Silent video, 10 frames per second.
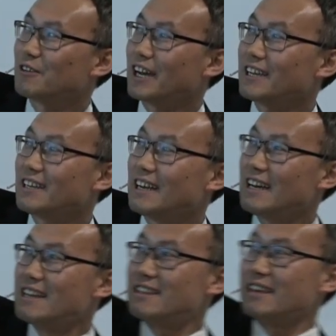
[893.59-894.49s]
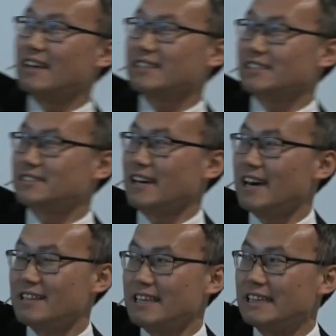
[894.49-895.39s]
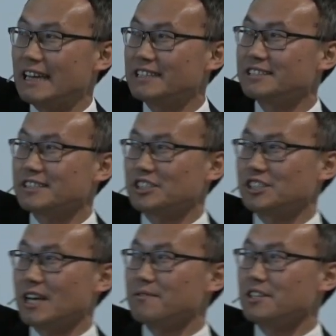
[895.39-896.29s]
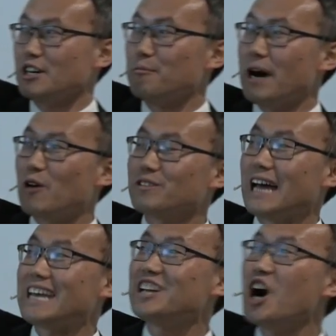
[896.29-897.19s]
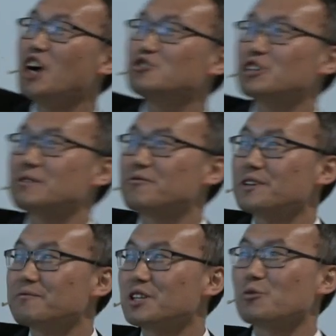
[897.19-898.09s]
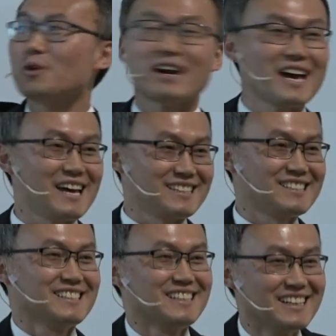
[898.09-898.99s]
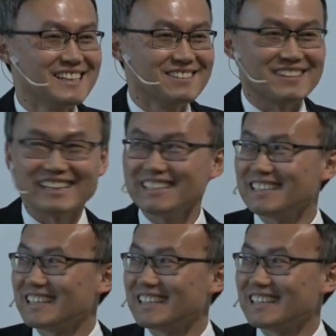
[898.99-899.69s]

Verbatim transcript: right? the, as I said, in 1967, about 950 were had, right?